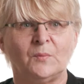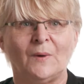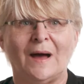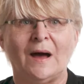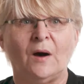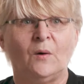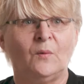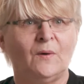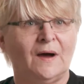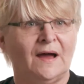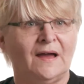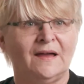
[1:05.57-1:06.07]

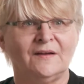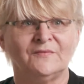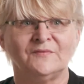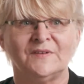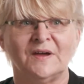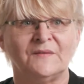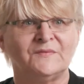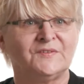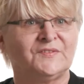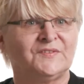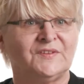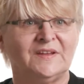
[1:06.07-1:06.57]
wow, I have
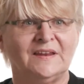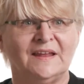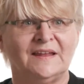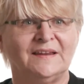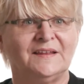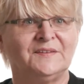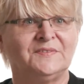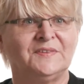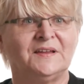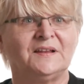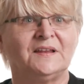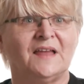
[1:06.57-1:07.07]
never seen
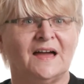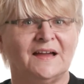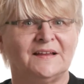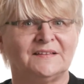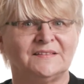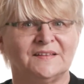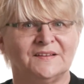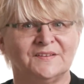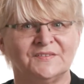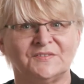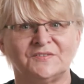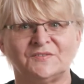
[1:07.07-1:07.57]
anything
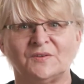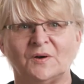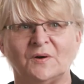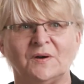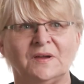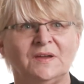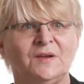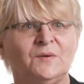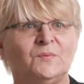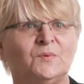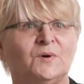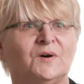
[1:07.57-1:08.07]
like this. So
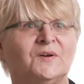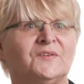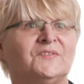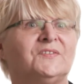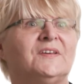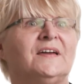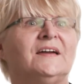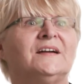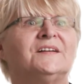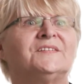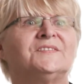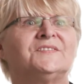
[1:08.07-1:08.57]
he
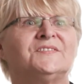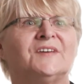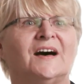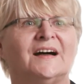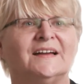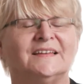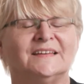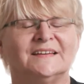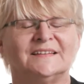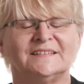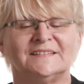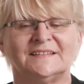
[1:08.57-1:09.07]
was
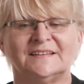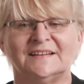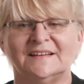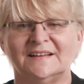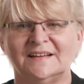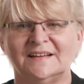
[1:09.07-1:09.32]
excited.